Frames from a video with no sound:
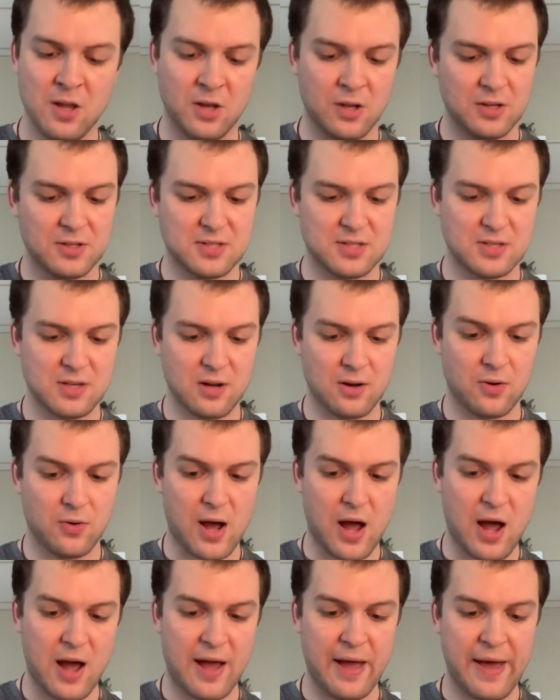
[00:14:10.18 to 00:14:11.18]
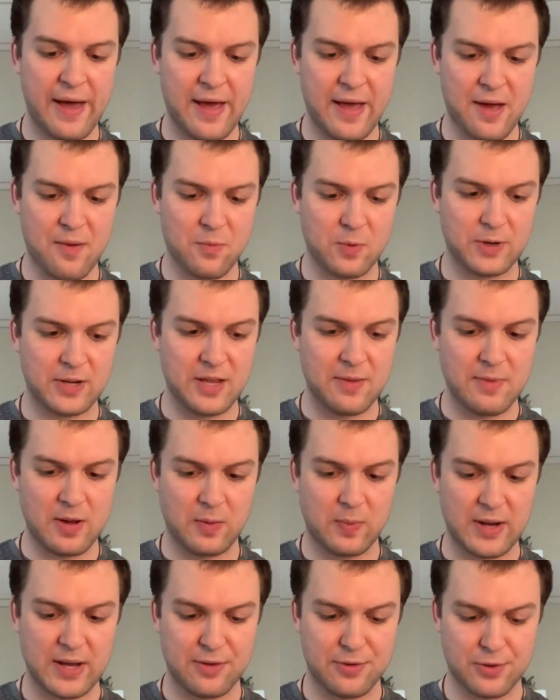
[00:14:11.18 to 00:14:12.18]
So I am working my
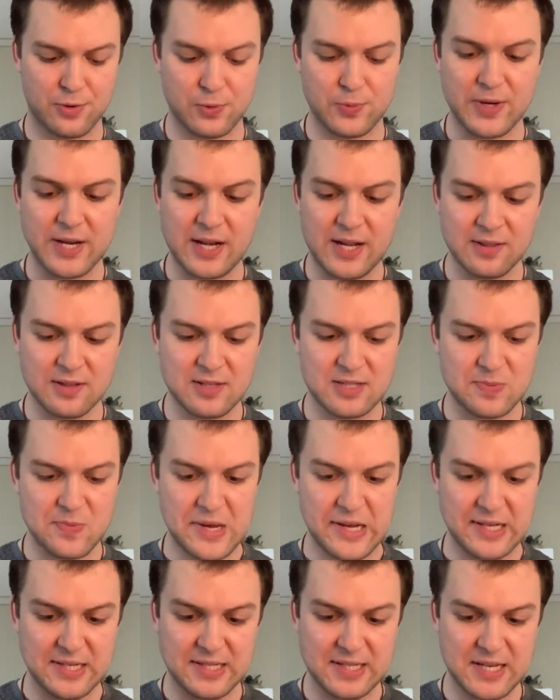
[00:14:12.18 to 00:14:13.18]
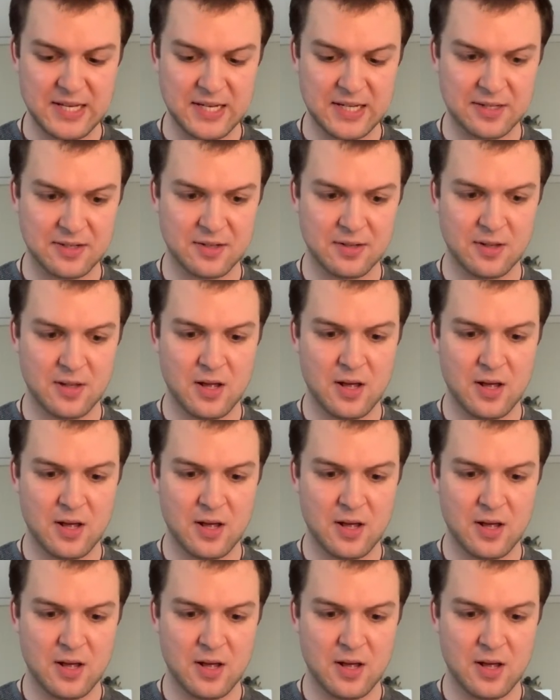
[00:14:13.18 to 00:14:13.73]
way through reading this magazine.